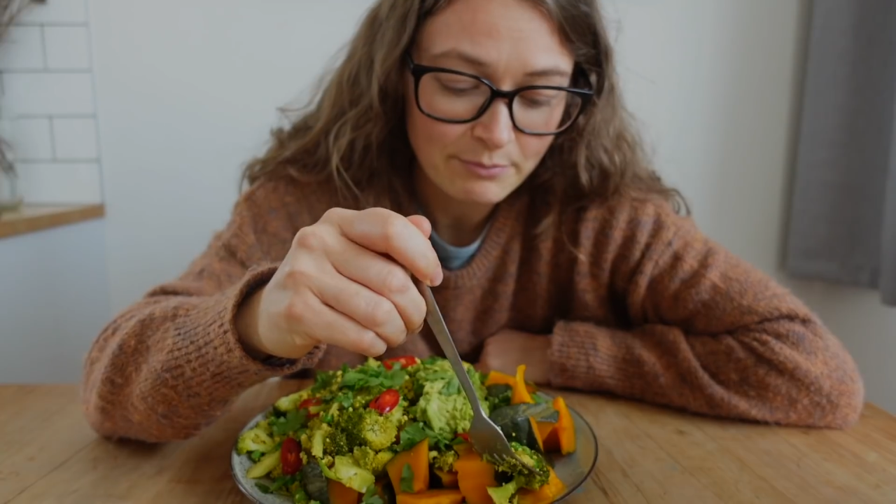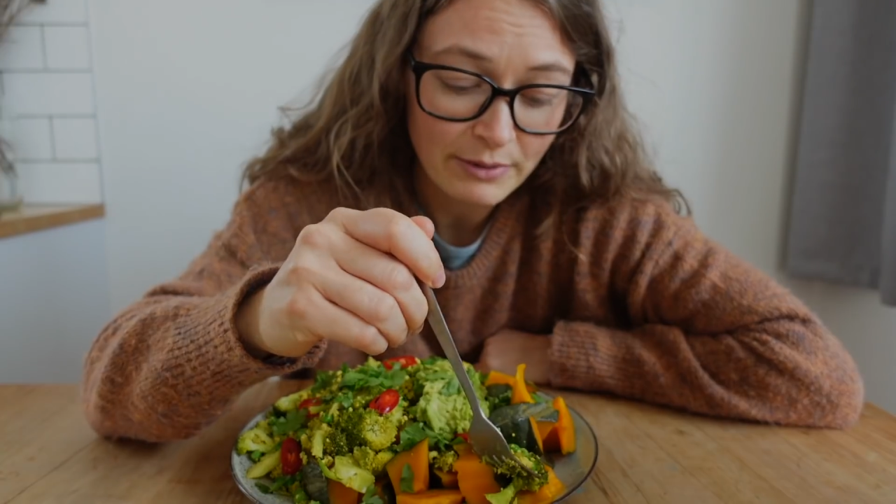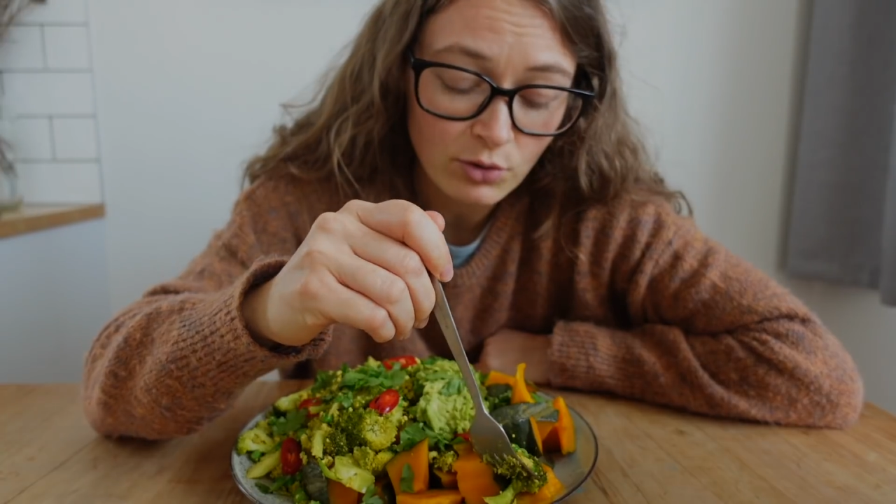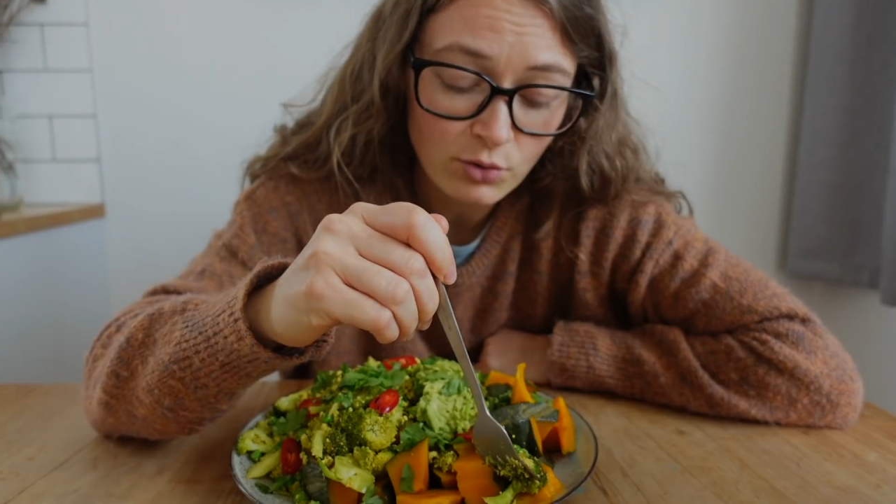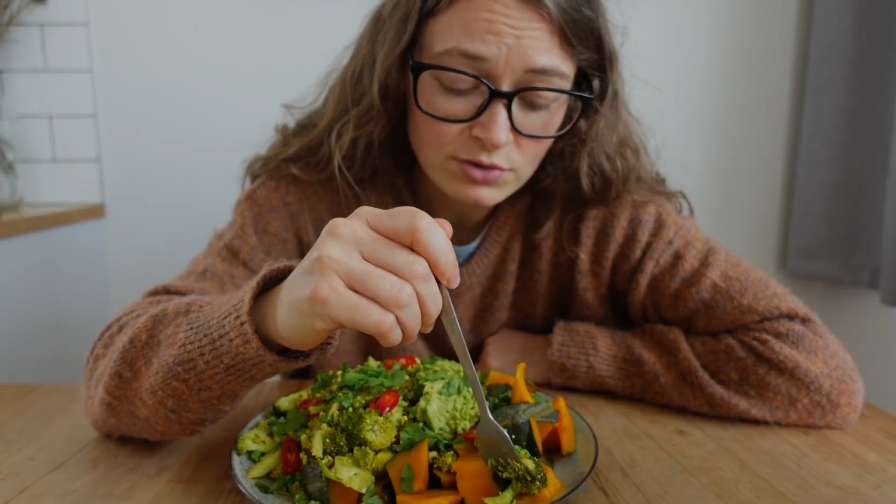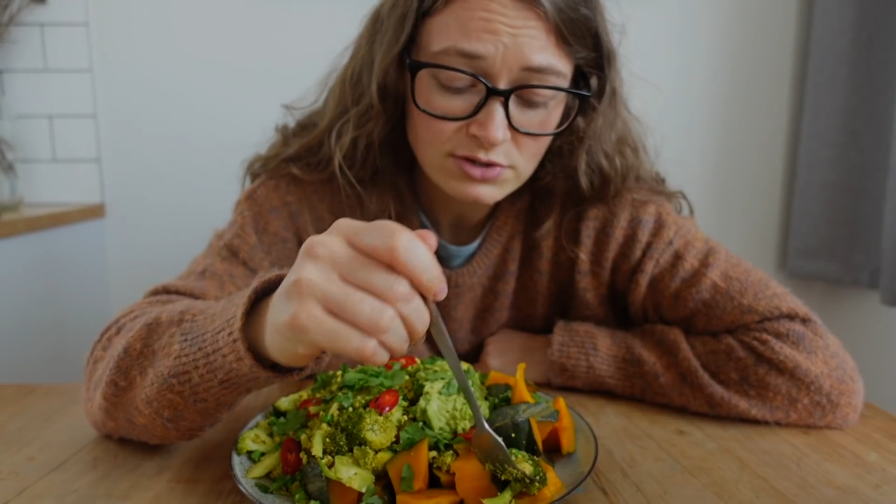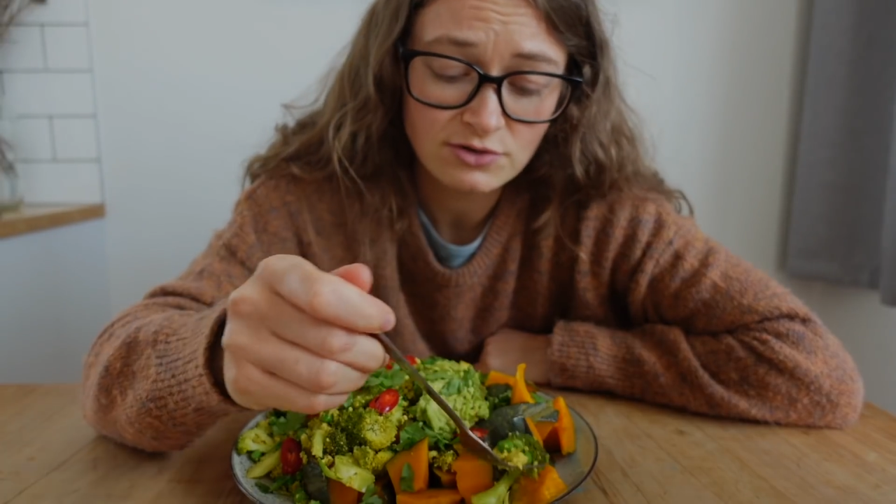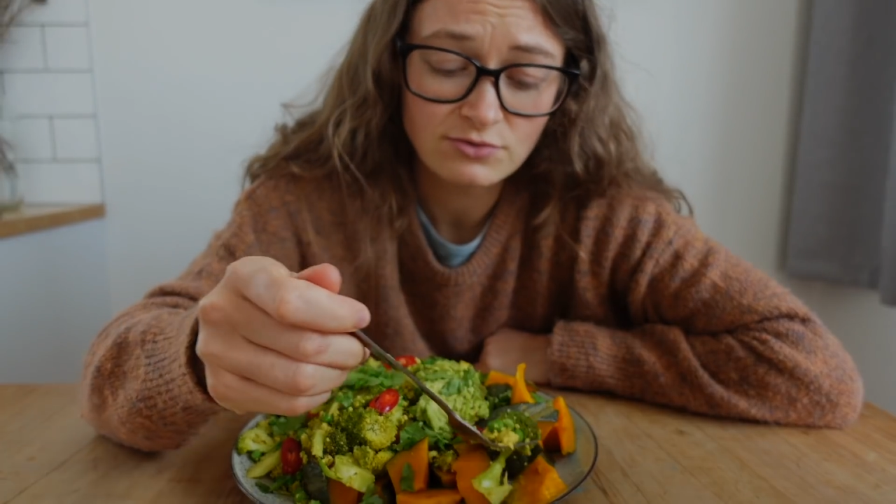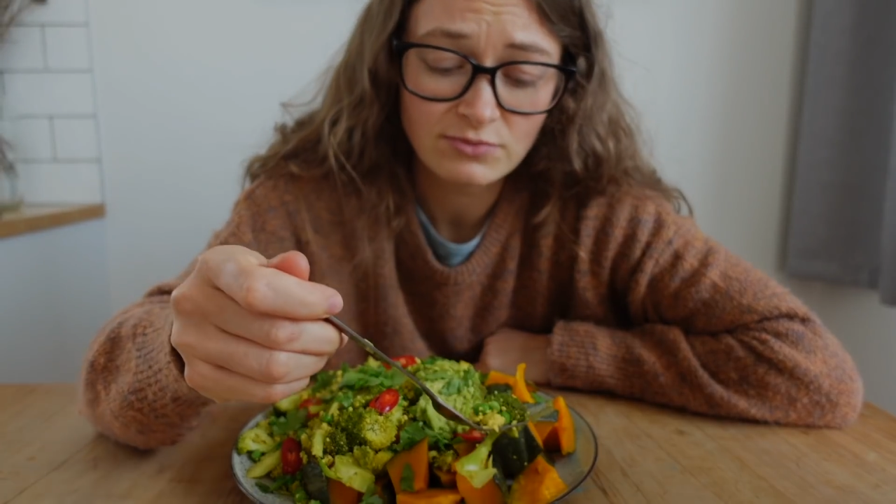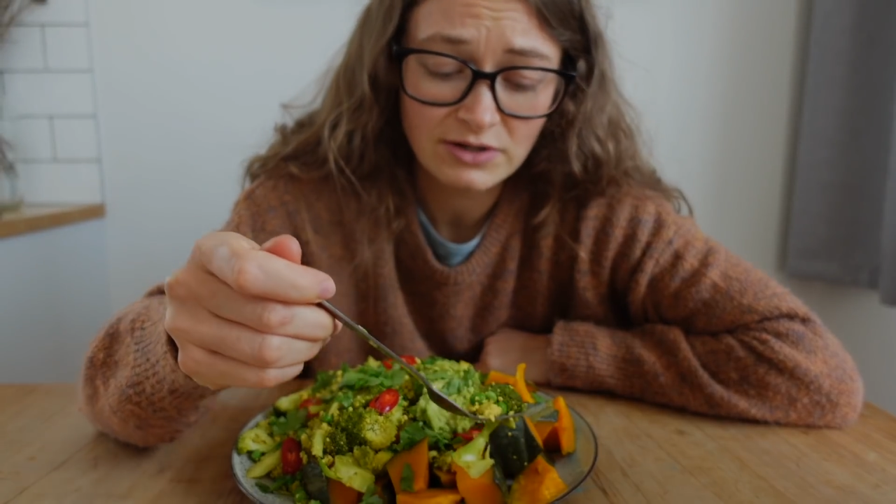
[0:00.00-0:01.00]
but also
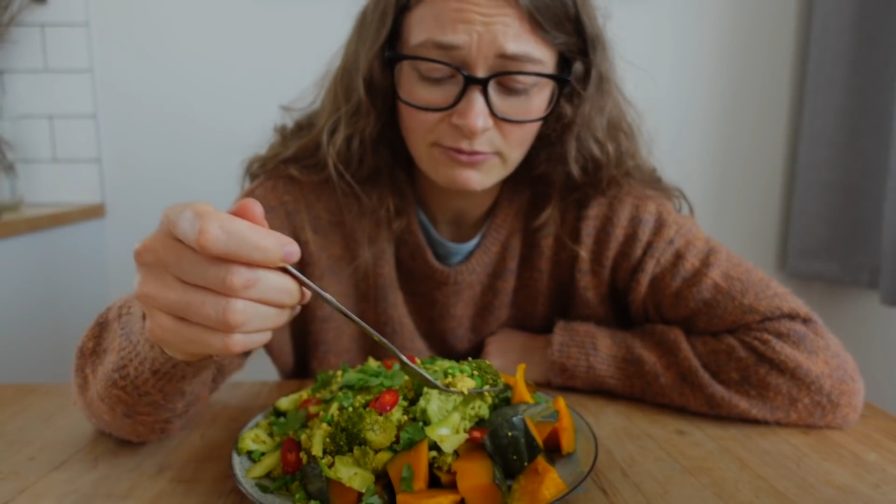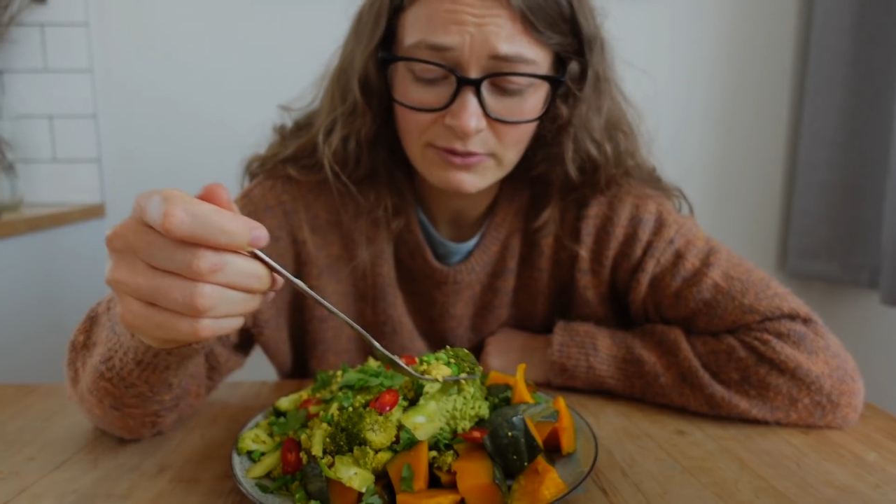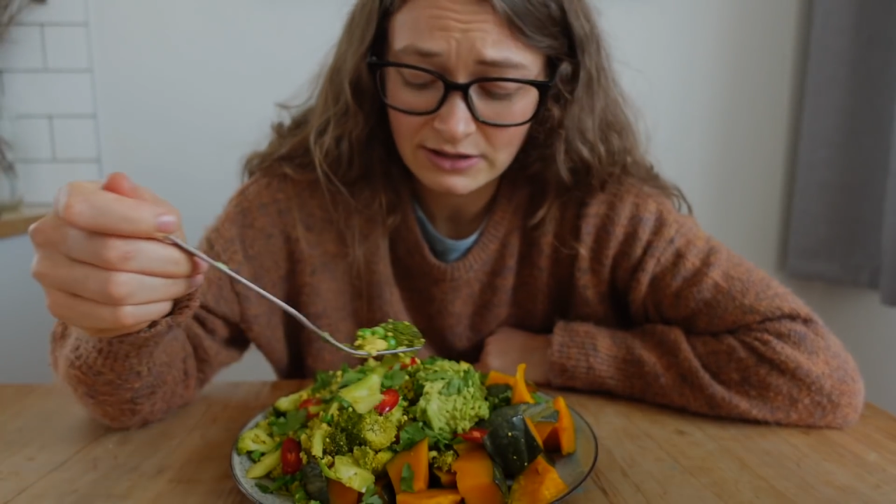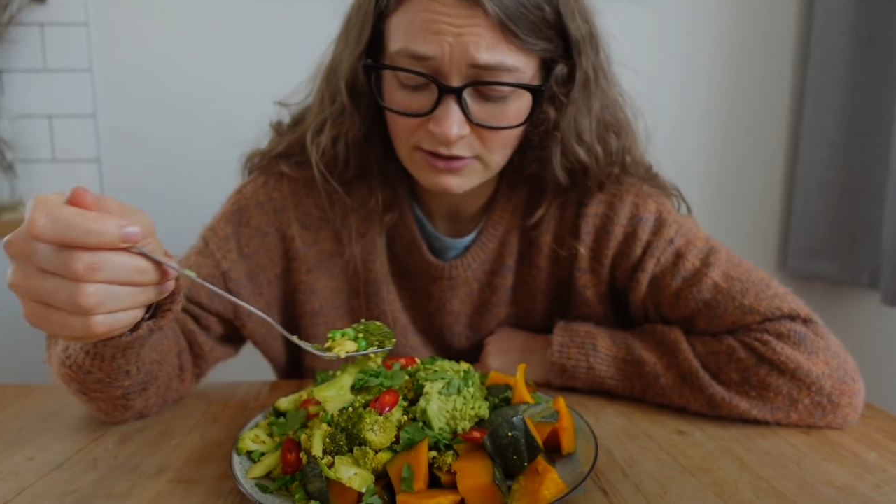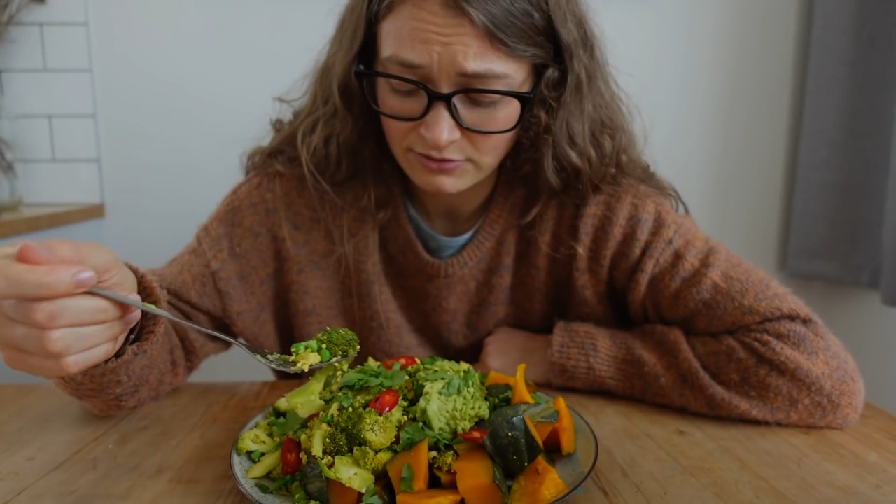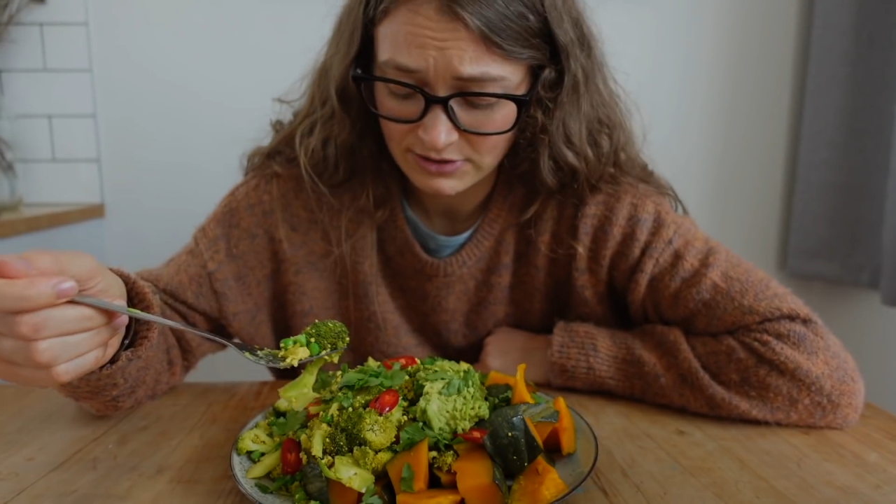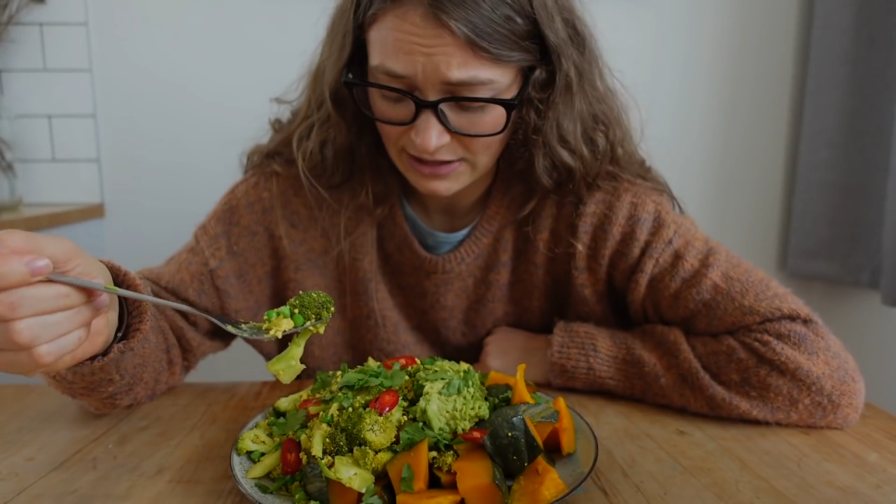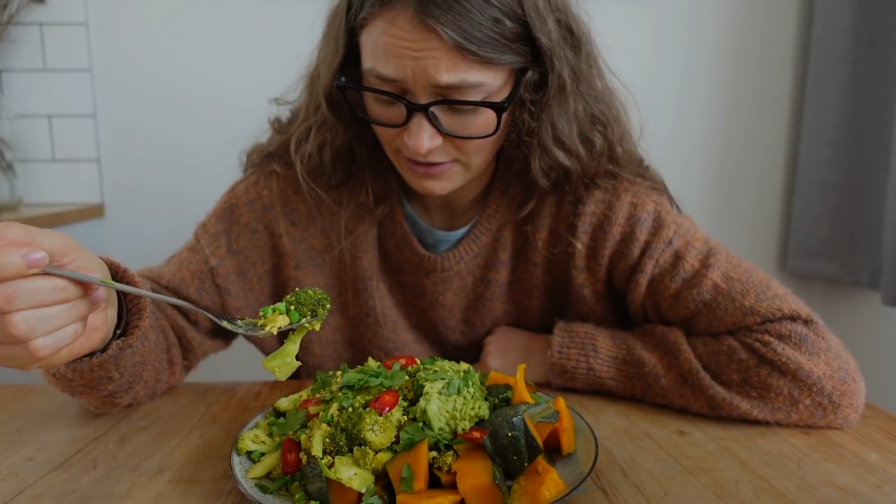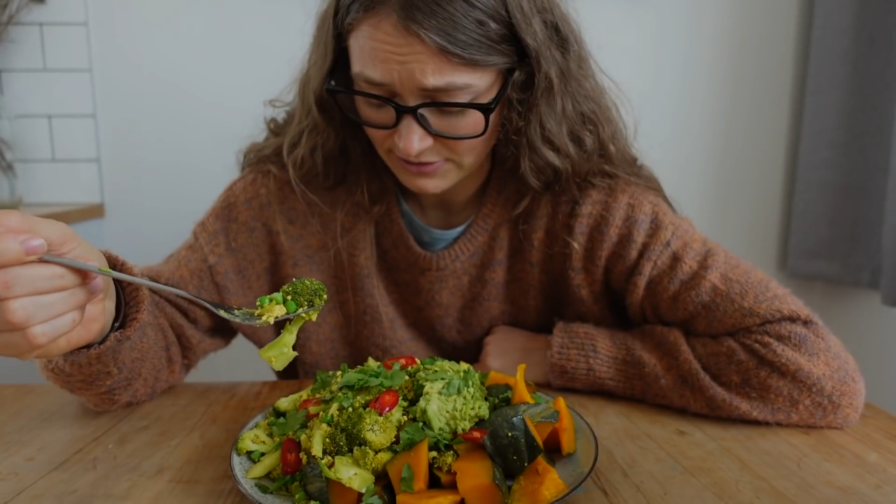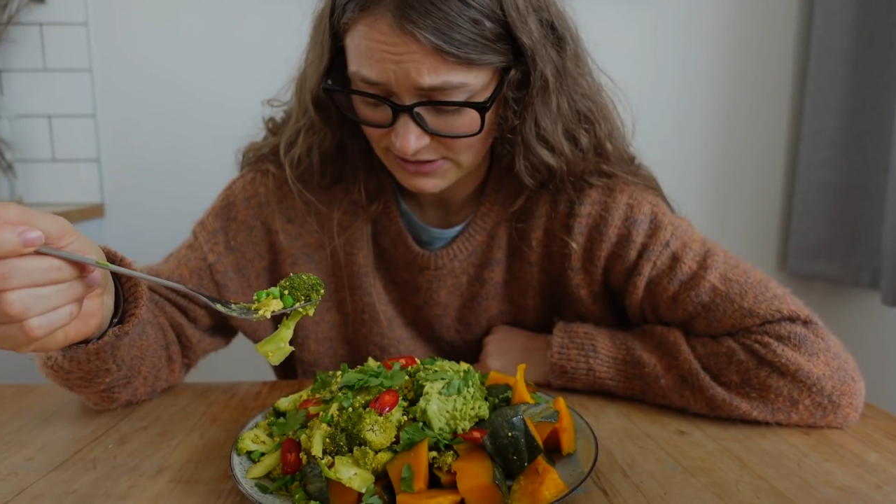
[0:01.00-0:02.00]
really, really low in
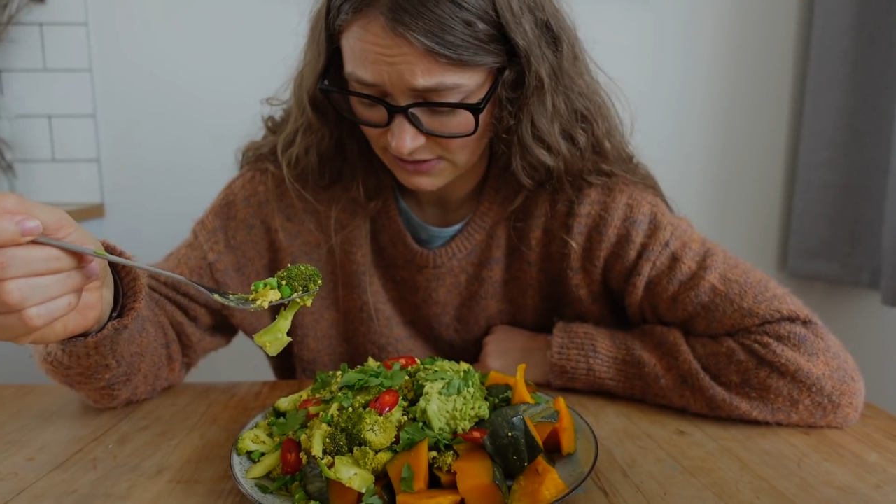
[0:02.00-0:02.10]
calories,